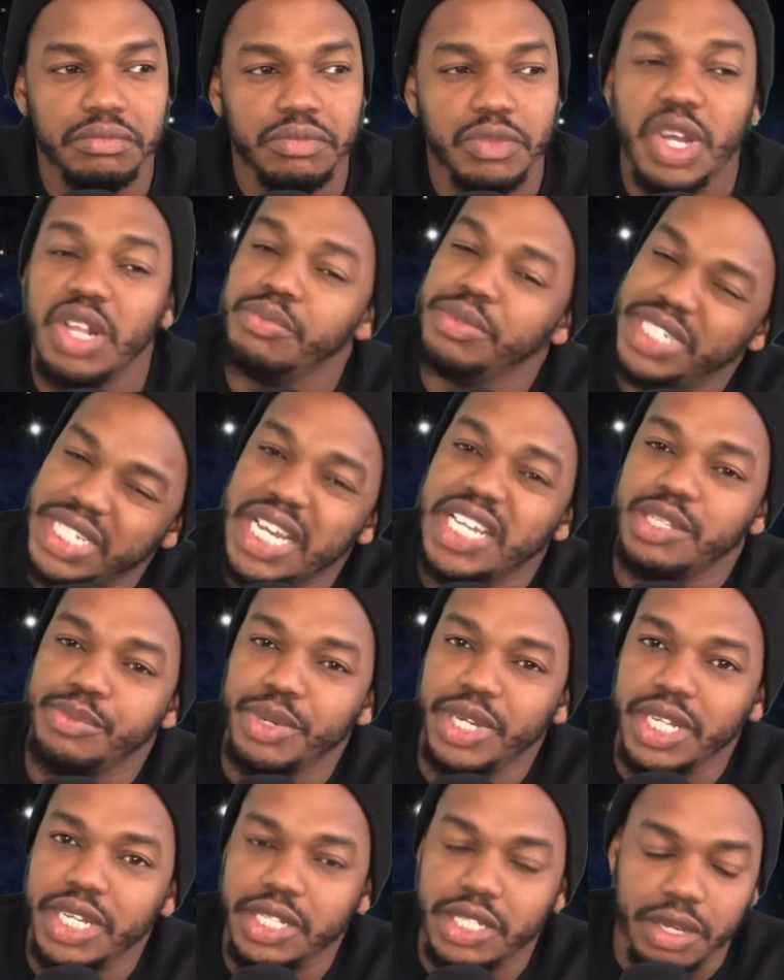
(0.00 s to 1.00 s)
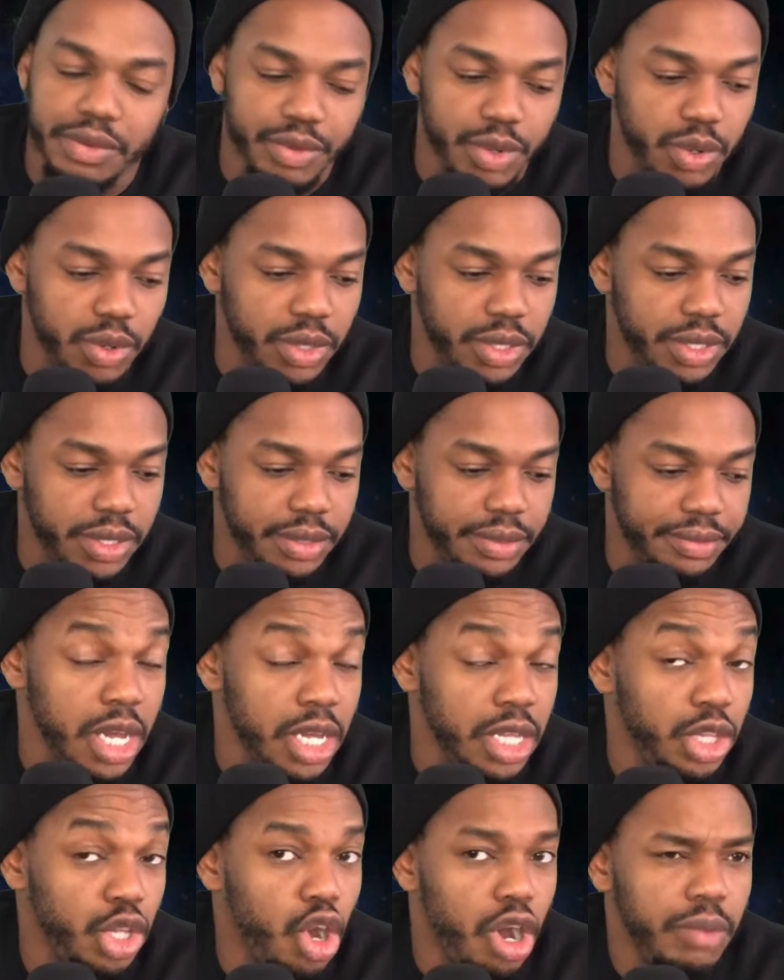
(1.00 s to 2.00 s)
Well, besides birthdays, of course.
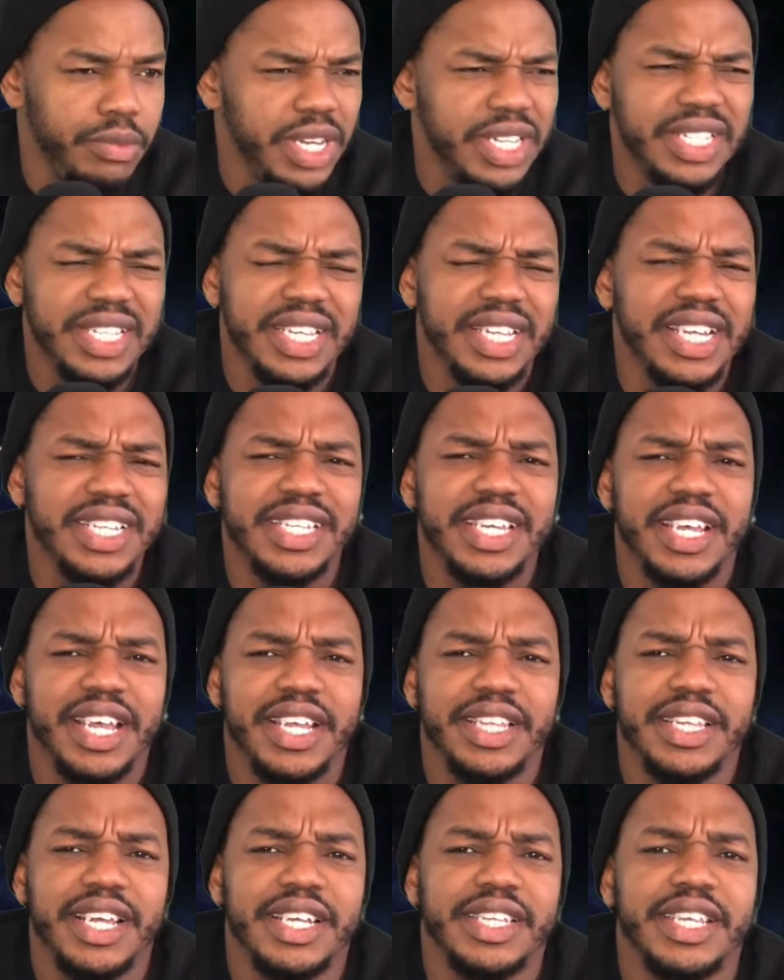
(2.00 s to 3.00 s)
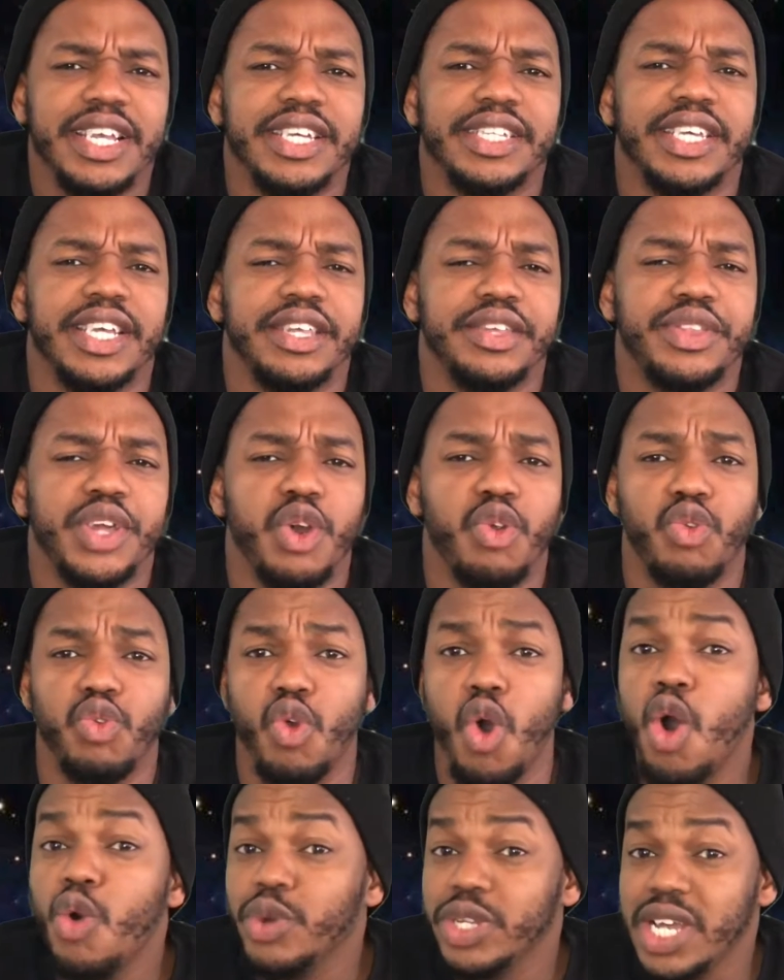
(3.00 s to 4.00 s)
No, I'm not saying that there's anything
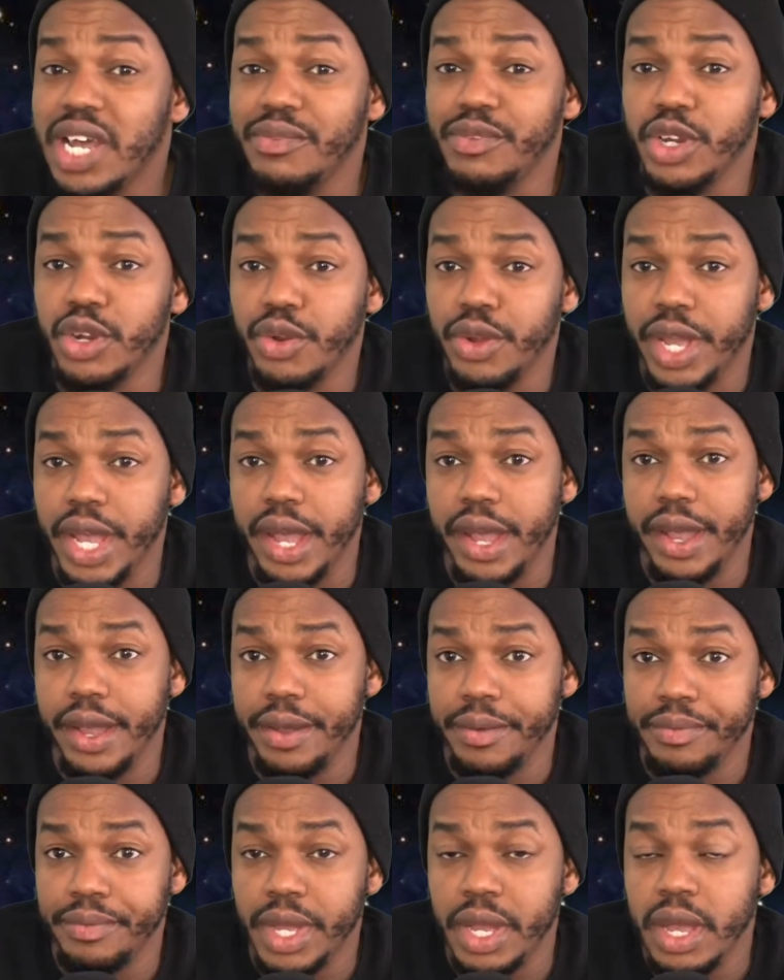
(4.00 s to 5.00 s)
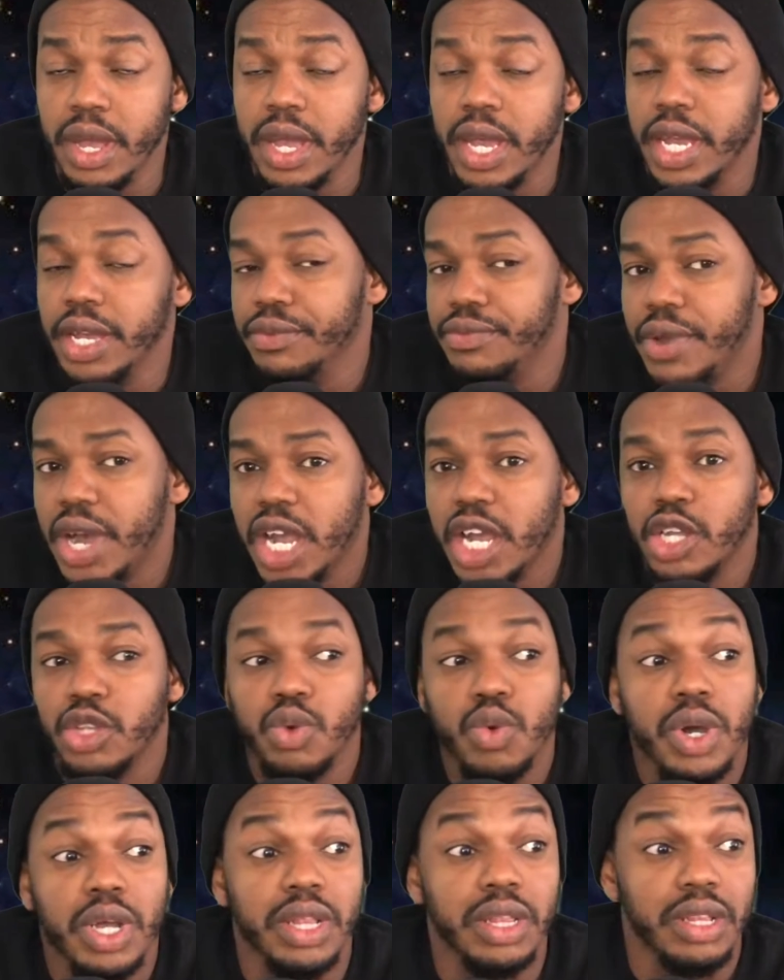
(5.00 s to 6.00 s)
wrong with having gray hair. In fact, I
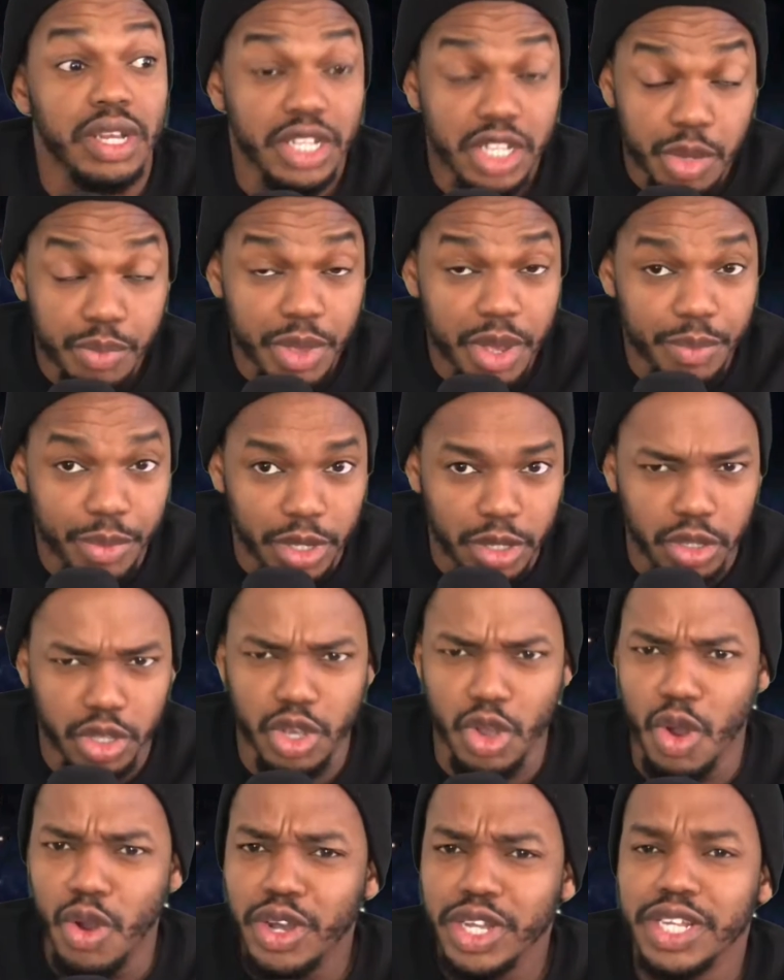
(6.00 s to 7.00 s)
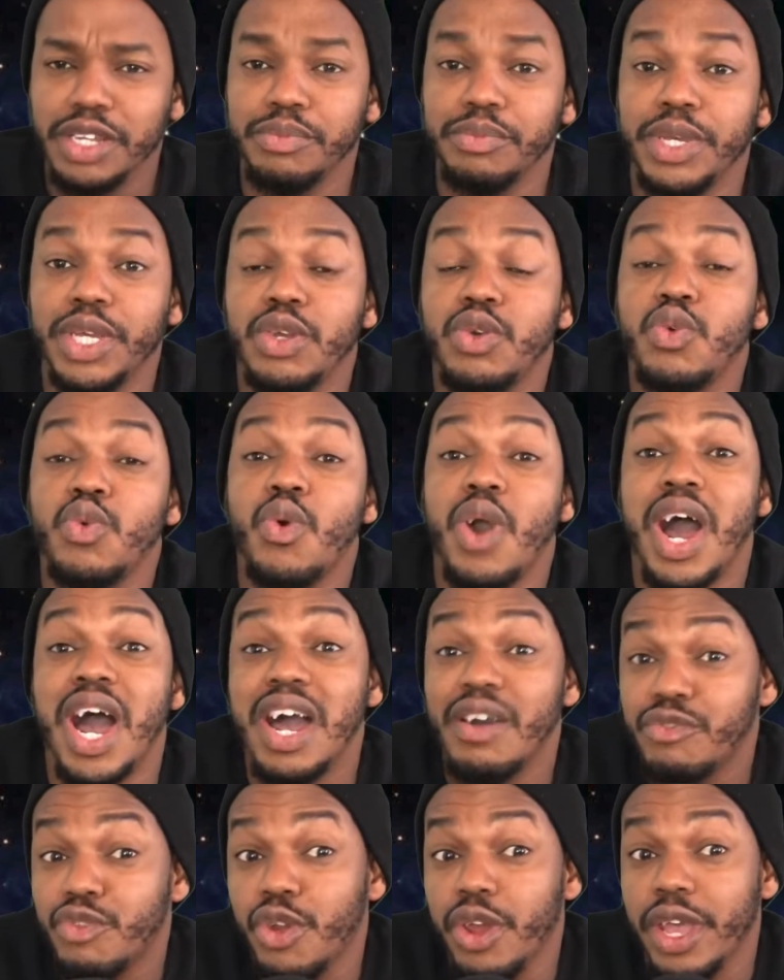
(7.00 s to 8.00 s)
know a lot of people younger than me who
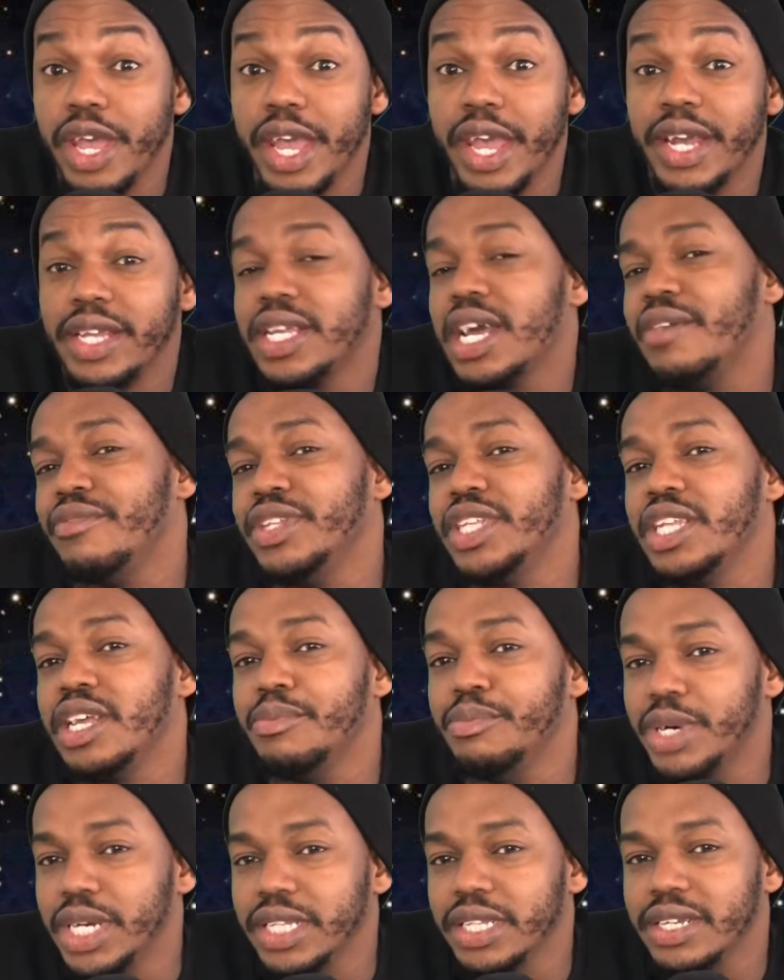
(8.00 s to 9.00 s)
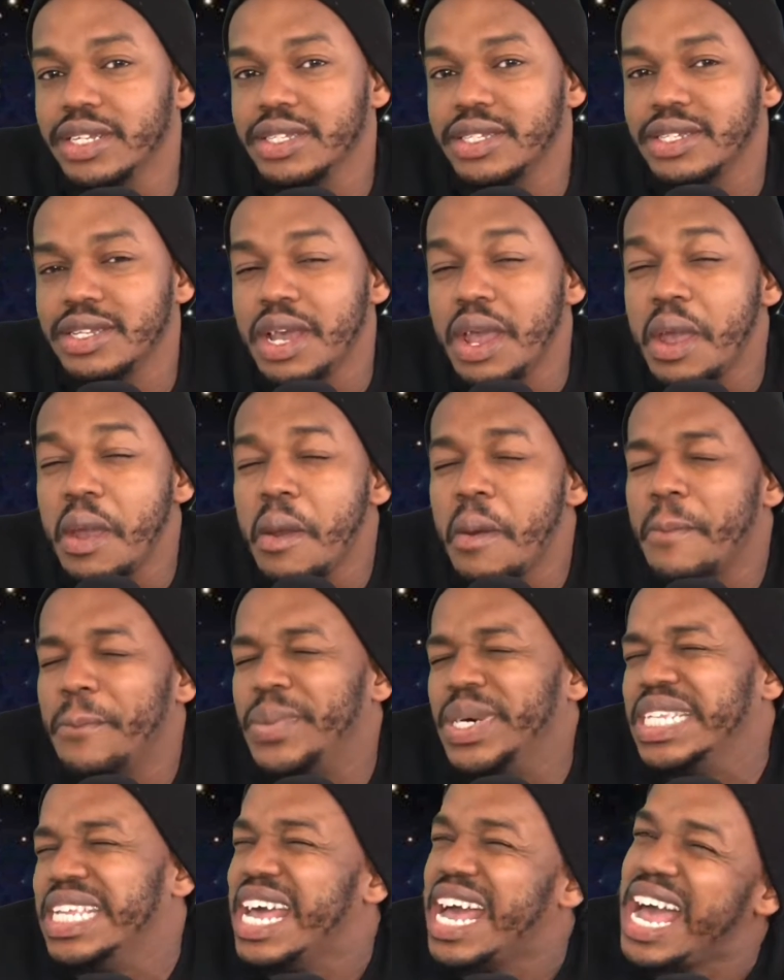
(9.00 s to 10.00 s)
have gray hair and have it in abundance.
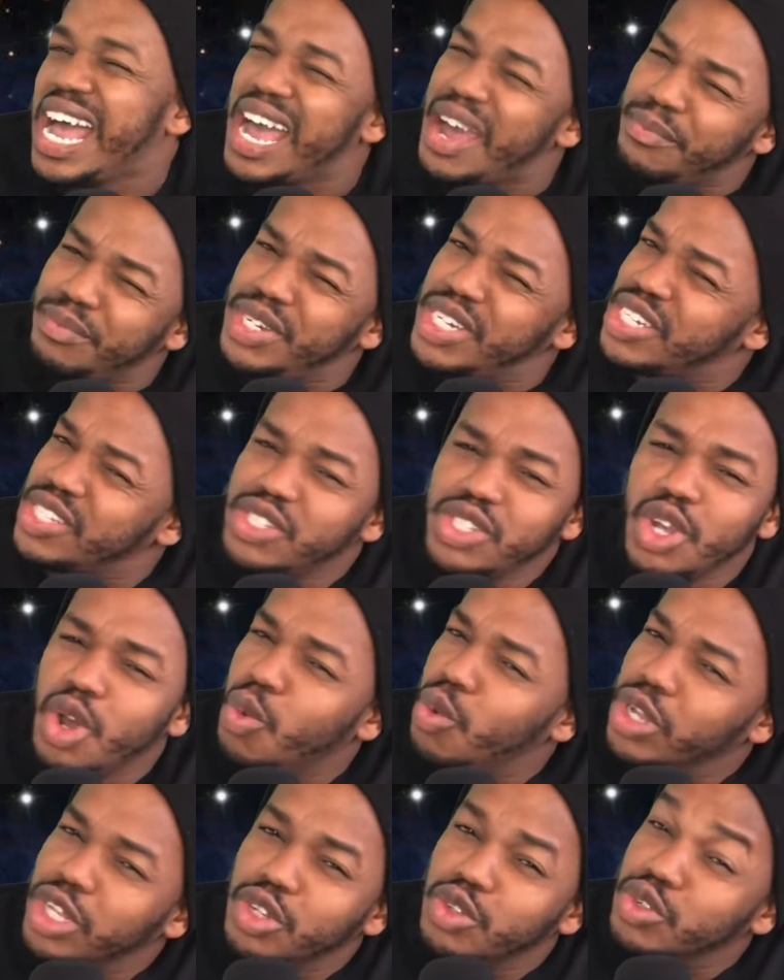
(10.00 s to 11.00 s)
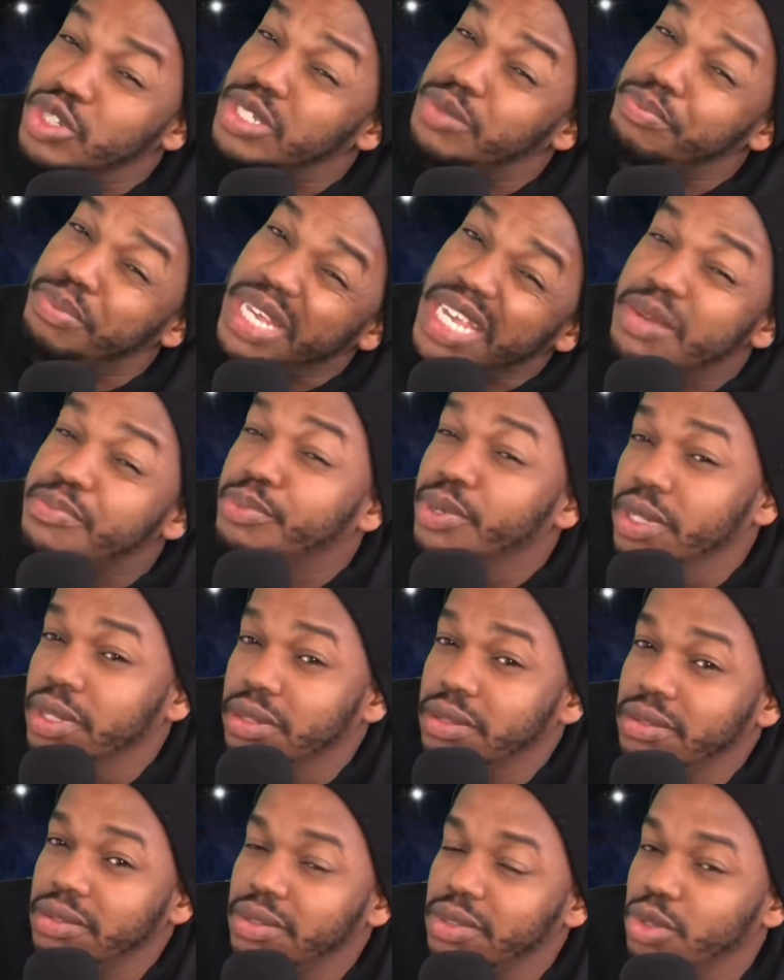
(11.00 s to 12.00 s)
But I'm just not one of those people.
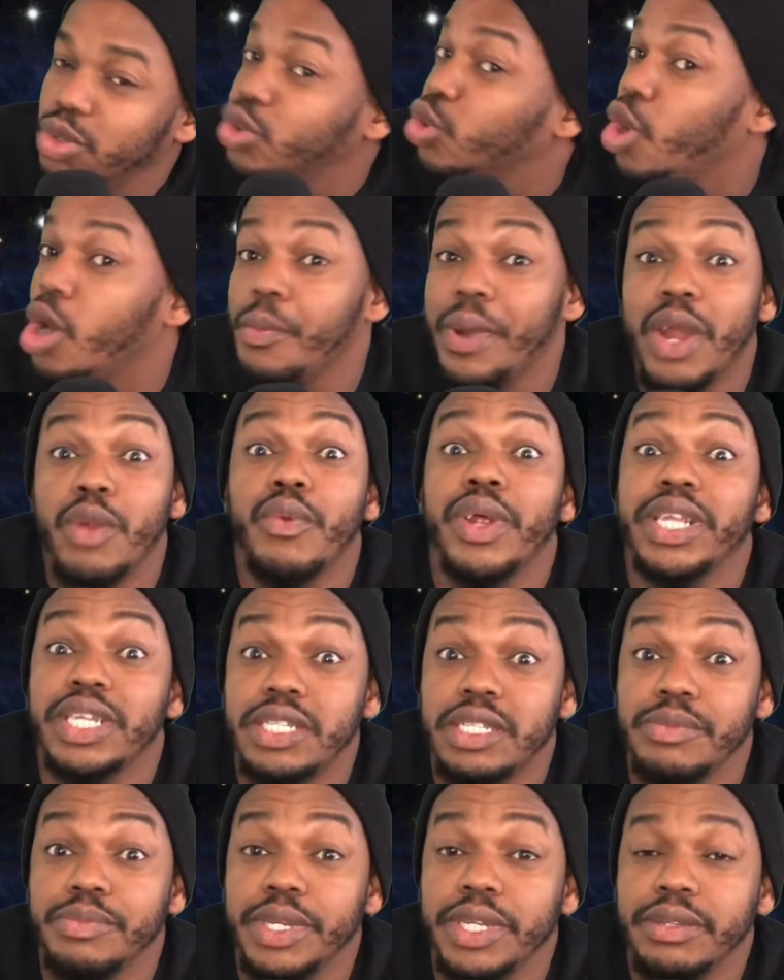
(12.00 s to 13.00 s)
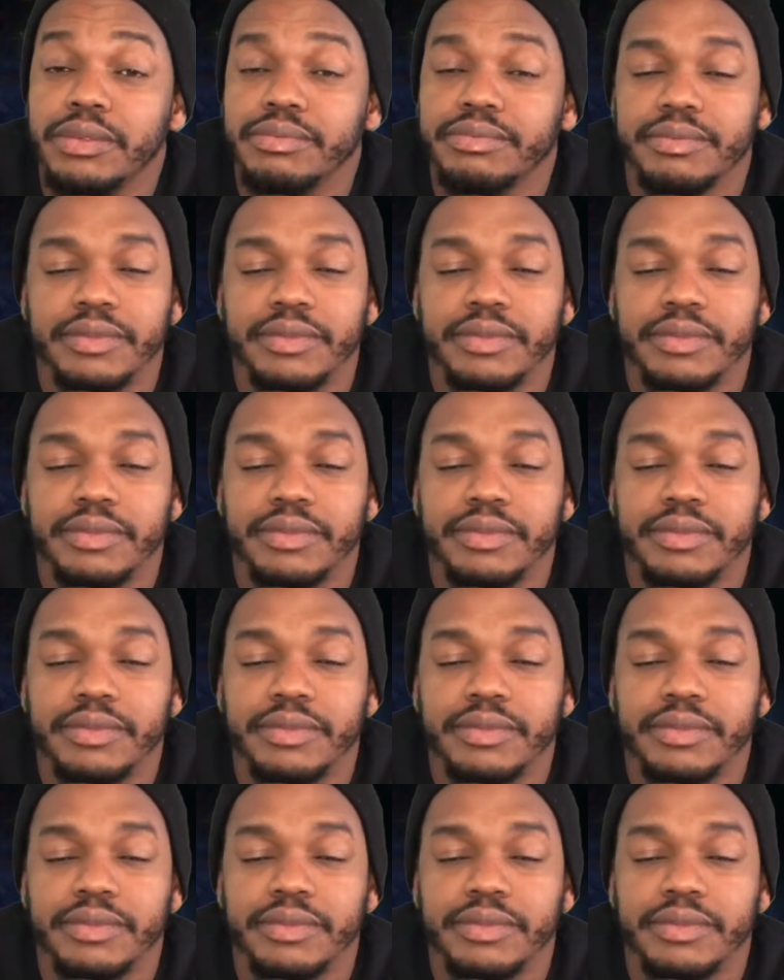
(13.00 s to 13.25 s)
Nor am I ready to be.